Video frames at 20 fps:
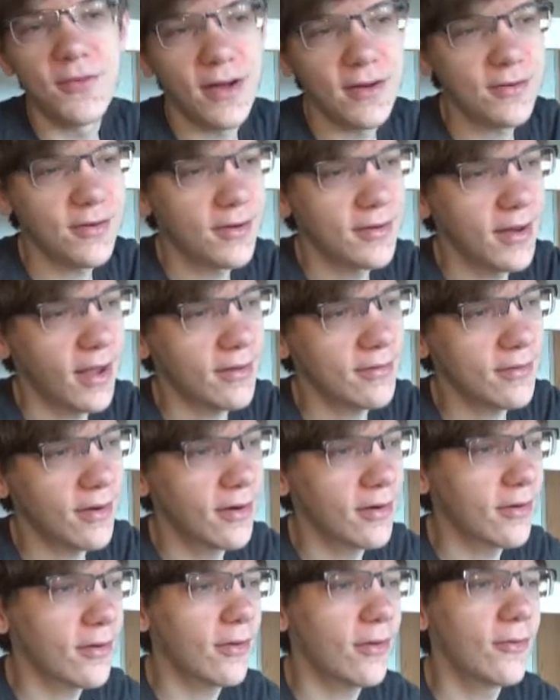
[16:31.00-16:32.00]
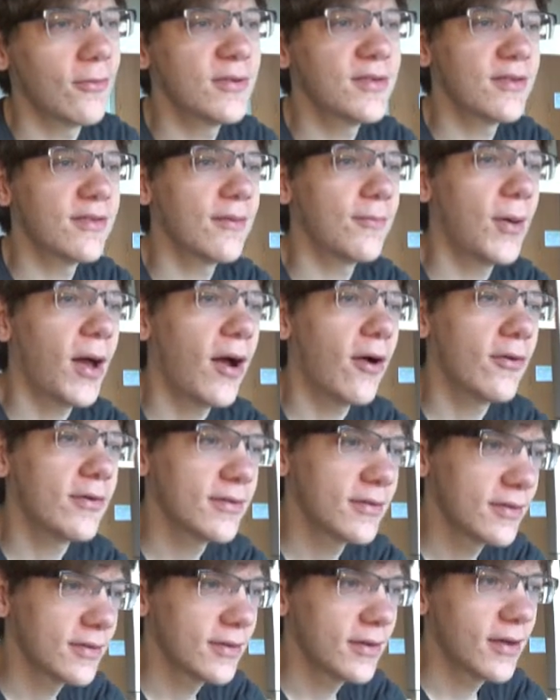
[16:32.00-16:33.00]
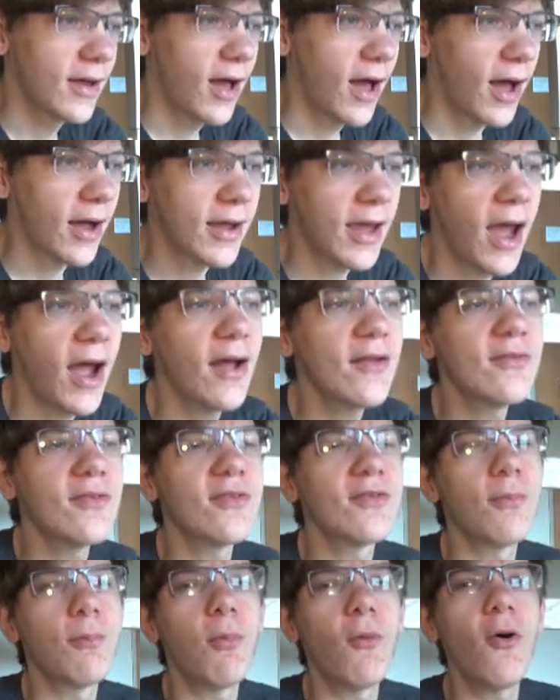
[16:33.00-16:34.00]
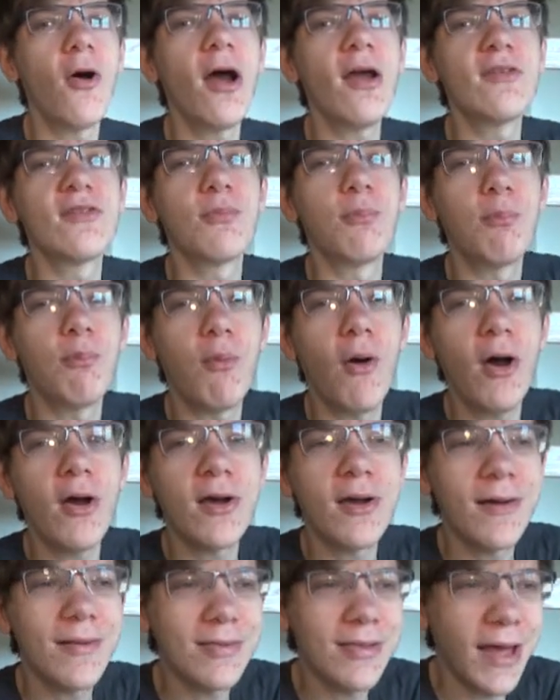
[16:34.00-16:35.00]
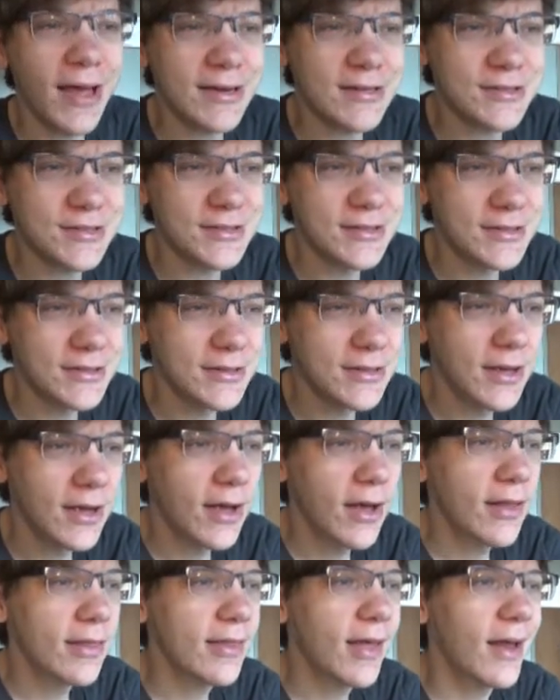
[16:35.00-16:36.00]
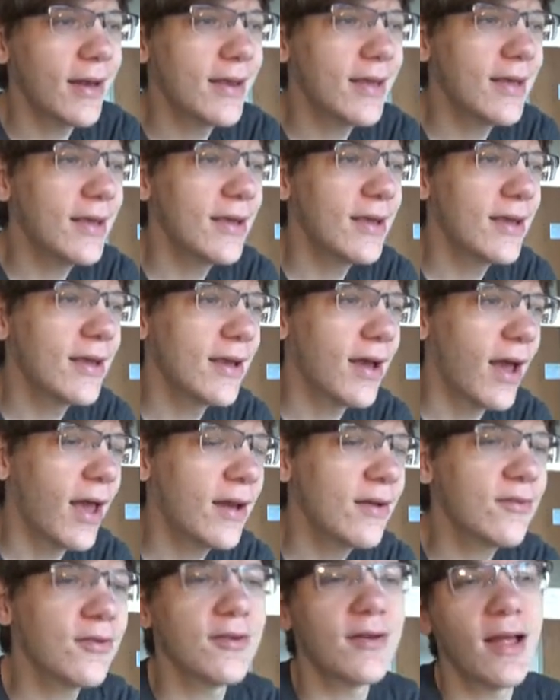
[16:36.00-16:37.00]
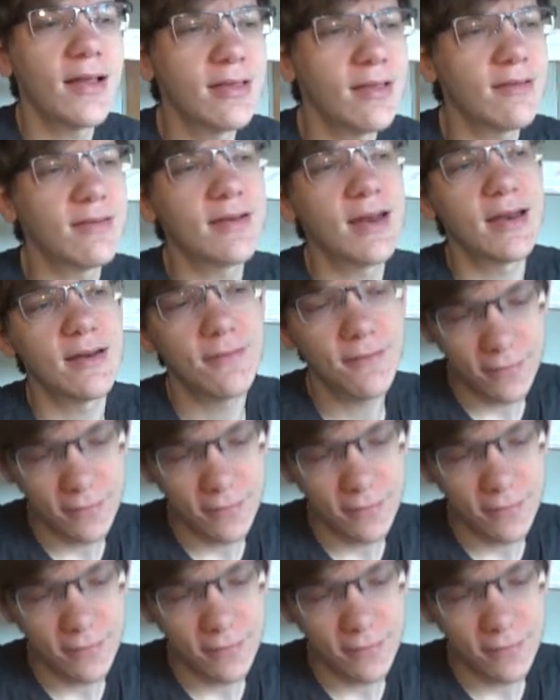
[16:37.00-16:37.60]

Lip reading: on to our next article, which is about a Kansas boy's bug collection that he entered at the state